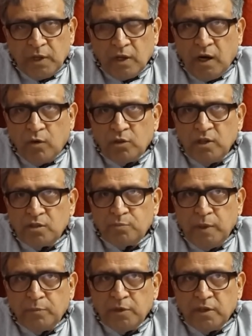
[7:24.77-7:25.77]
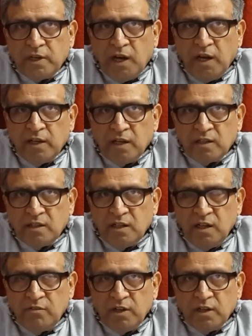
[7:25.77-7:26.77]
countless people die, yet the
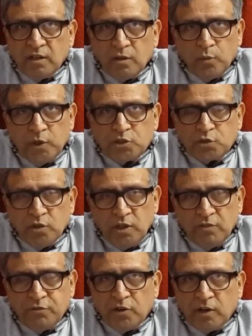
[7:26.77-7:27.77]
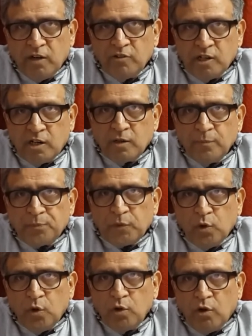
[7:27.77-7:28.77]
living wish to live forever.
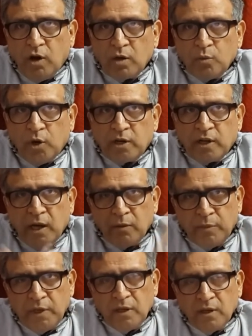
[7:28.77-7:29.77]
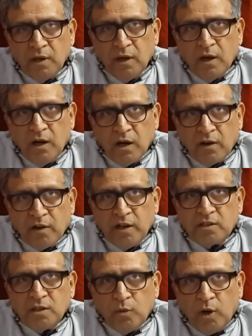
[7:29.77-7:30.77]
O Lord, what can be a
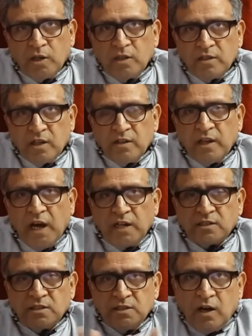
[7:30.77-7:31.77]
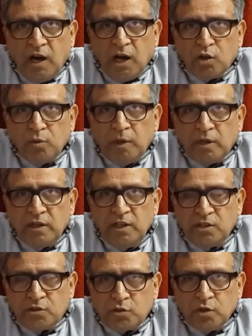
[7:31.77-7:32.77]
greater wonder than that? Argument
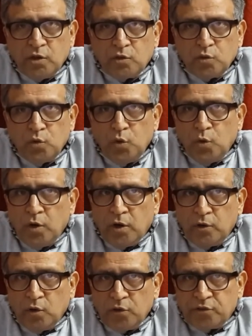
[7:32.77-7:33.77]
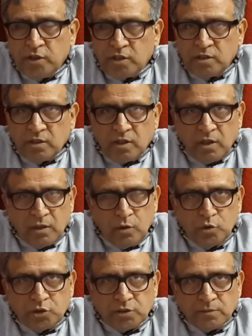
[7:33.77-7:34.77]
leads to no certain
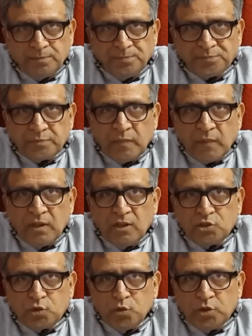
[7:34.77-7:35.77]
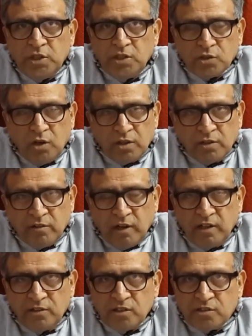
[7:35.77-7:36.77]
conclusion. The Shrutis or the
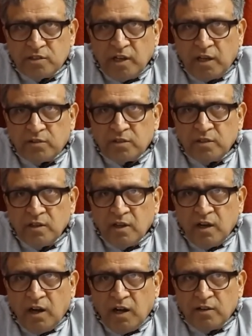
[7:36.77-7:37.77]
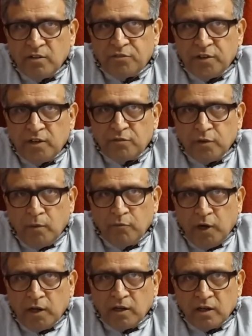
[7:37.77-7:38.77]
religious texts are different from
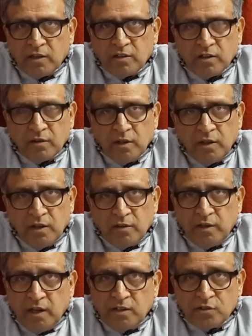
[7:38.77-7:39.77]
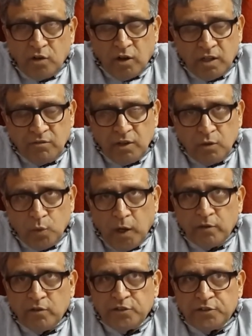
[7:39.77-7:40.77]
one another. There is not even
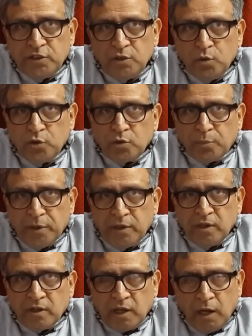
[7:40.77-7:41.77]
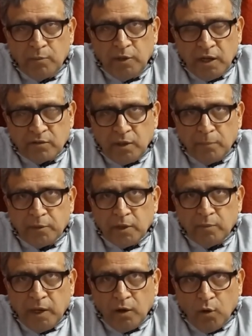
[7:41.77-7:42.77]
one rishi whose opinion can be
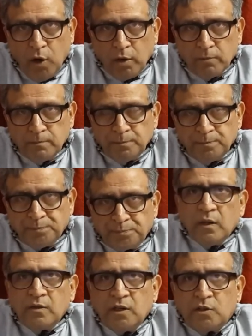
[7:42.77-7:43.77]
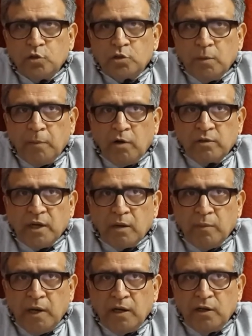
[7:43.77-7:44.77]
accepted by all. The truth about
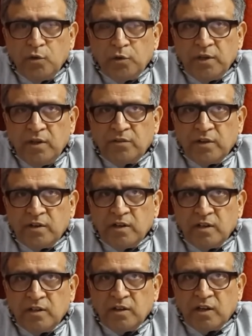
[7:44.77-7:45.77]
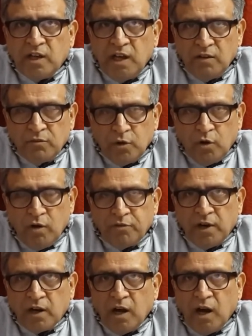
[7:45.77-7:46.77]
dharma and duty is hidden in the cave of
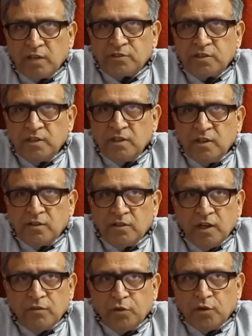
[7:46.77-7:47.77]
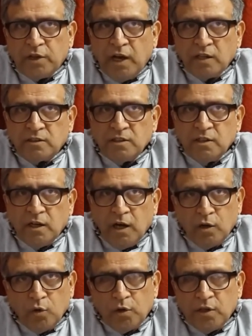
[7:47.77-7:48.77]
our hearts. Therefore, that
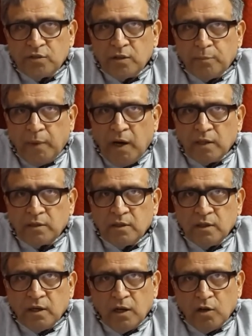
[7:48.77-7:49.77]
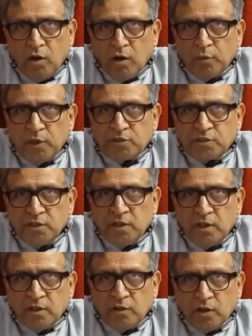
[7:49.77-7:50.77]
alone is the path along which
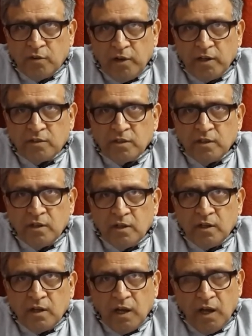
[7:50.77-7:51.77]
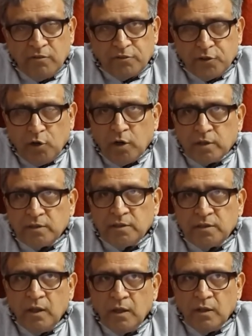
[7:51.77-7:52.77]
the great have trod.
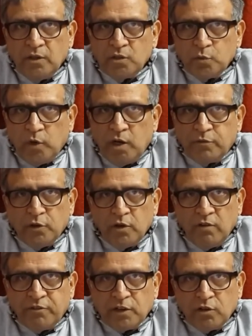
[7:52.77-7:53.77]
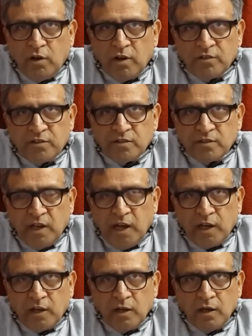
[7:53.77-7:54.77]
This world full of ignorance is
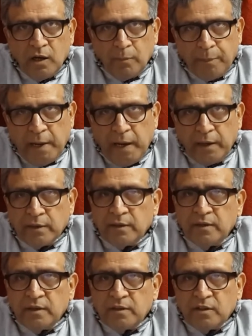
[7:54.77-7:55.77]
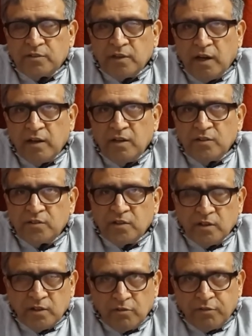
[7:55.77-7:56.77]
like a pan. The sun is
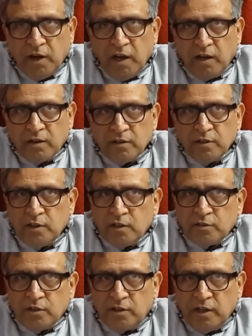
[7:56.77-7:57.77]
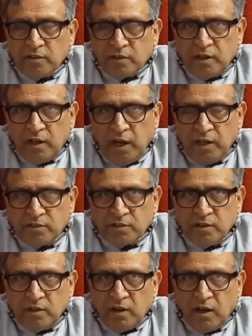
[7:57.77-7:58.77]
the fire, the days and
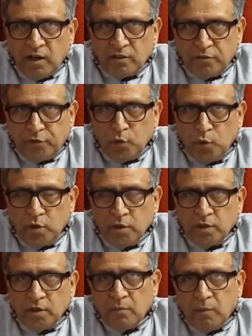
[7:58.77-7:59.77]
lights are the fuel, the